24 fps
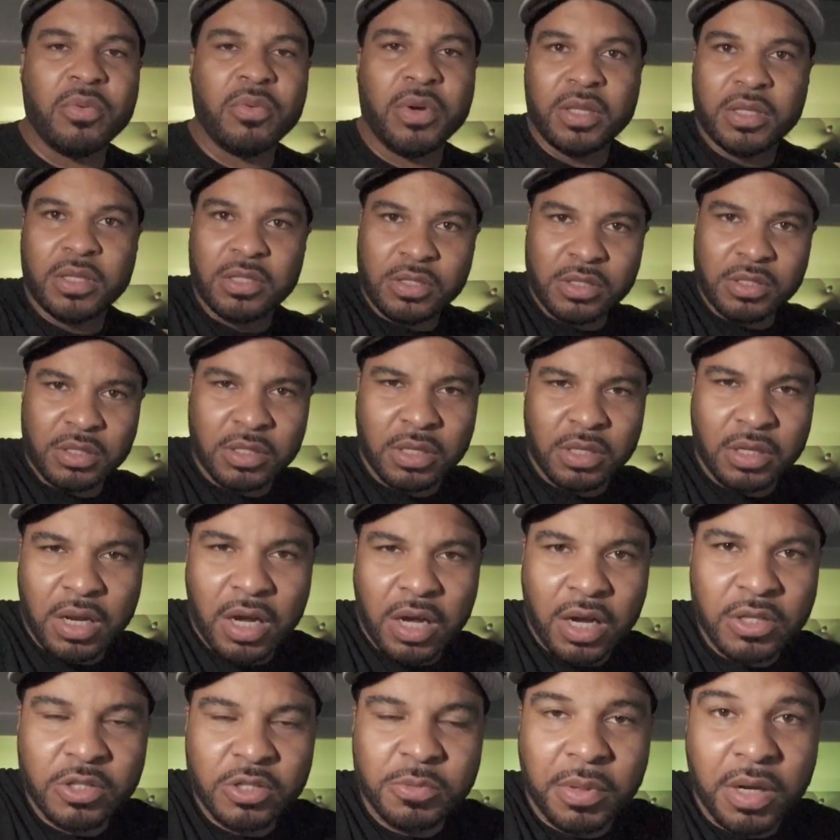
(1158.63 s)
the way, this is a
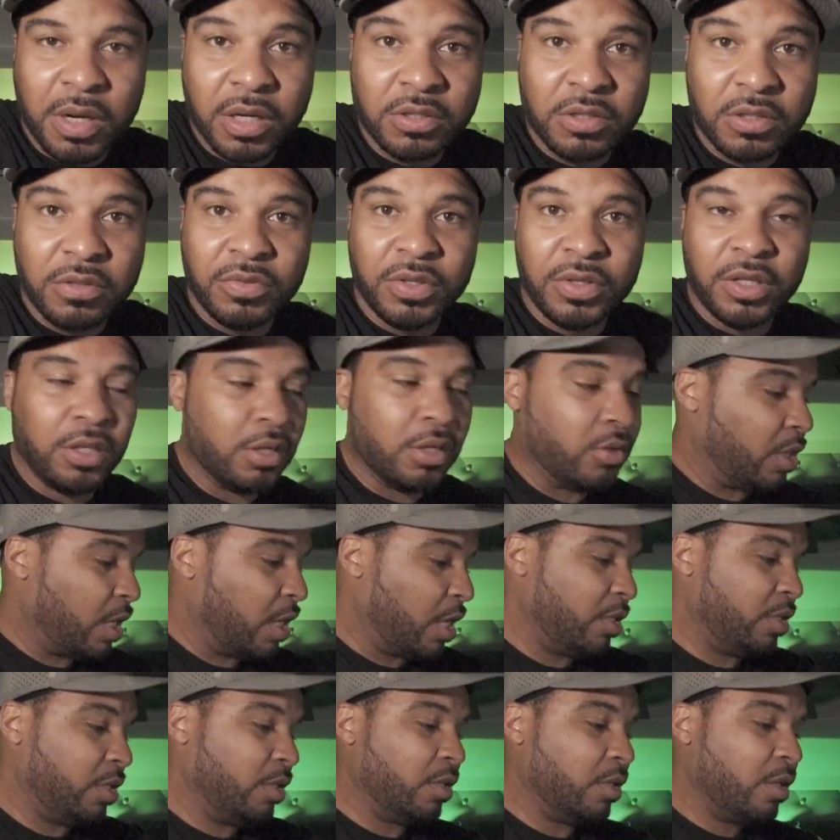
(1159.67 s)
non-sponsored video, and
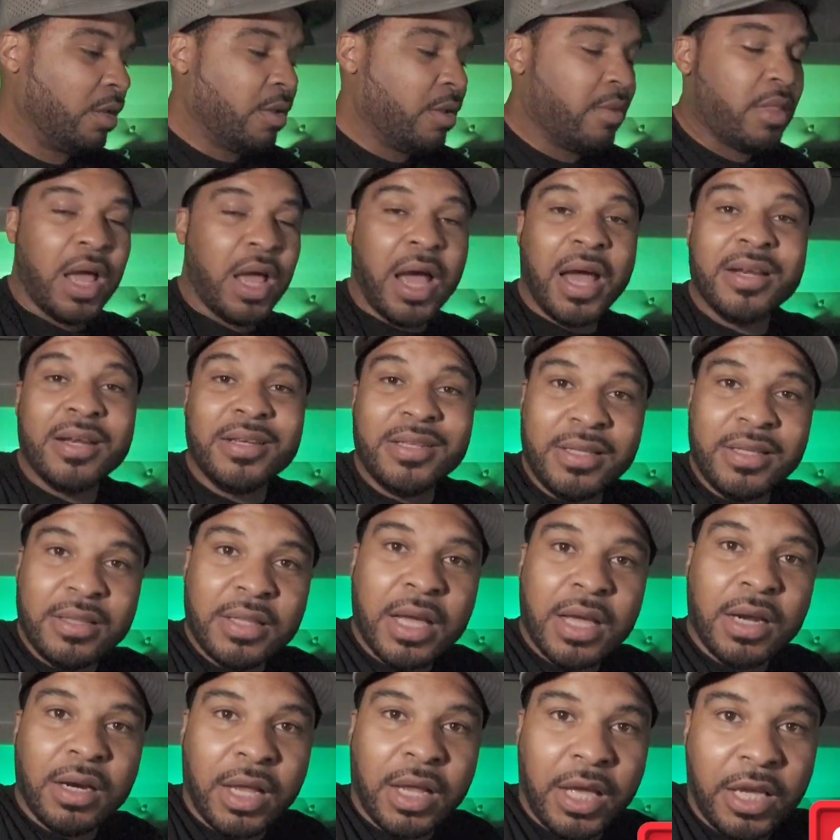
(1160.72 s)
I need
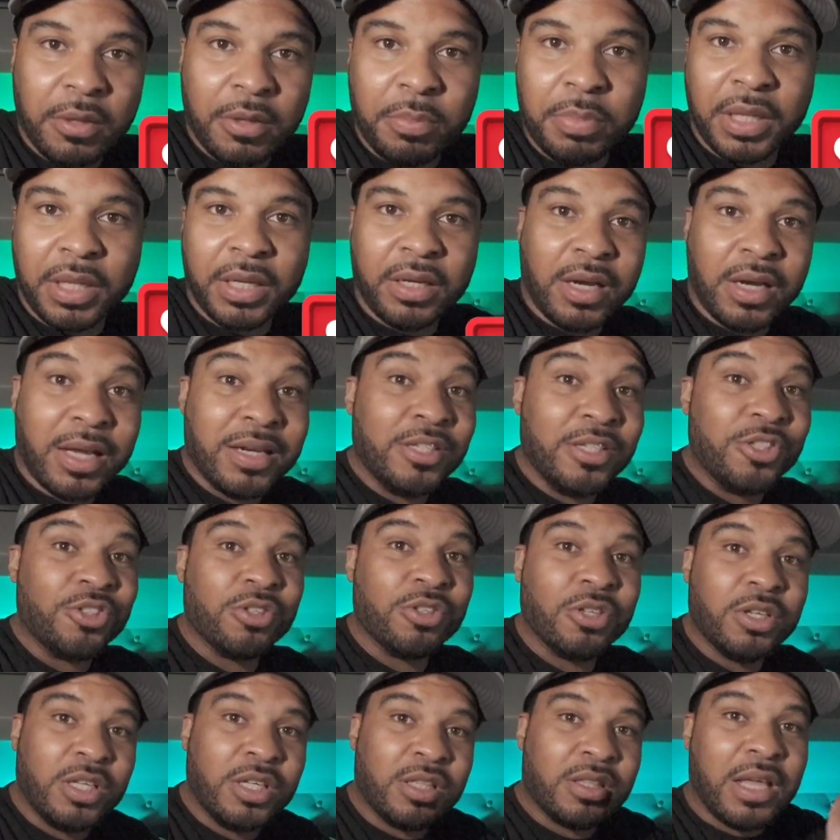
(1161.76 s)
that like player. I need you
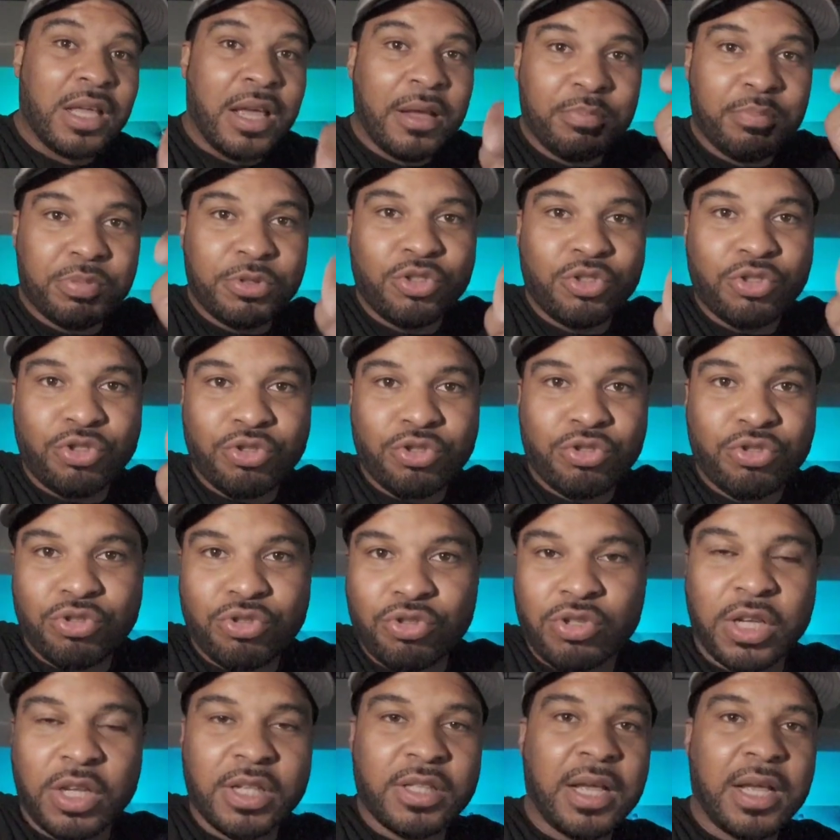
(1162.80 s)
to hit
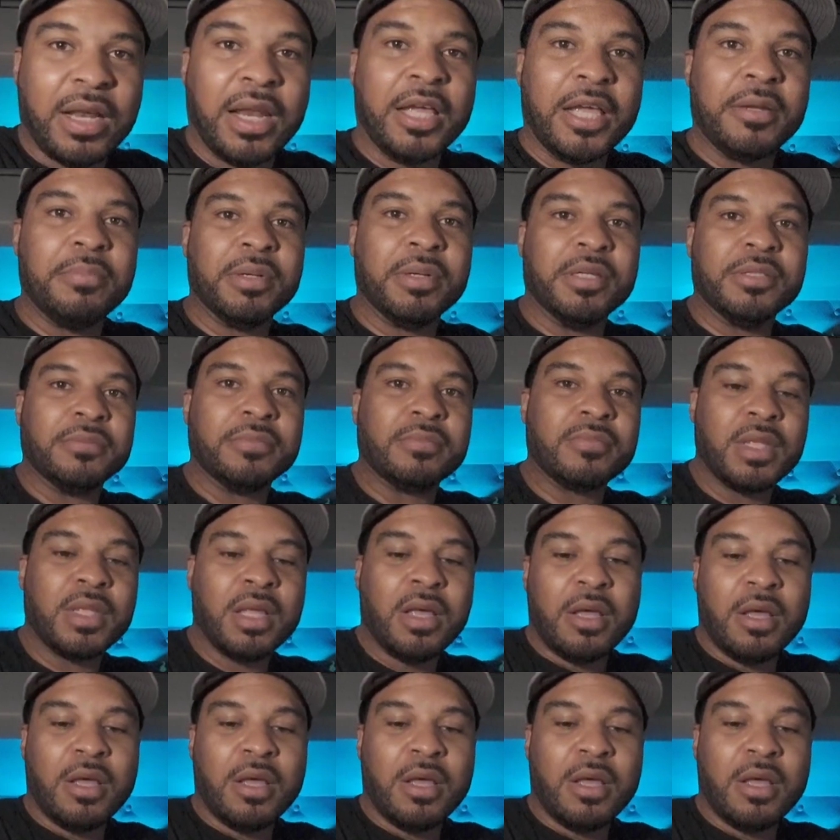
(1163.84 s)
that like button.